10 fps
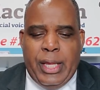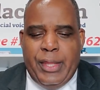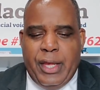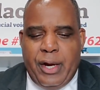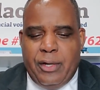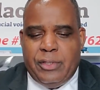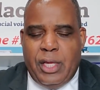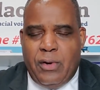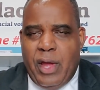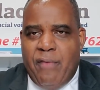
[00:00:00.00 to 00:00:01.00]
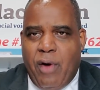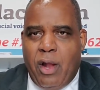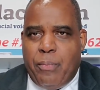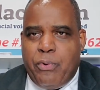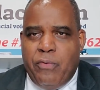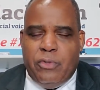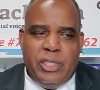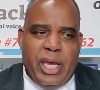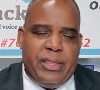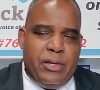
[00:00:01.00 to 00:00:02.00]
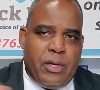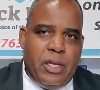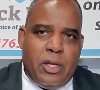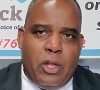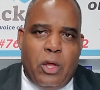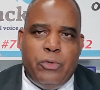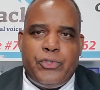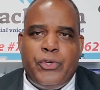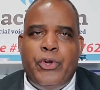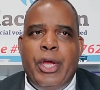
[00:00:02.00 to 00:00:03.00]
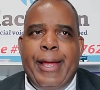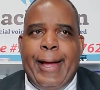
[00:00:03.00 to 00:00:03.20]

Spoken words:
Theirs, they don't have all approvals yet. They're getting closer.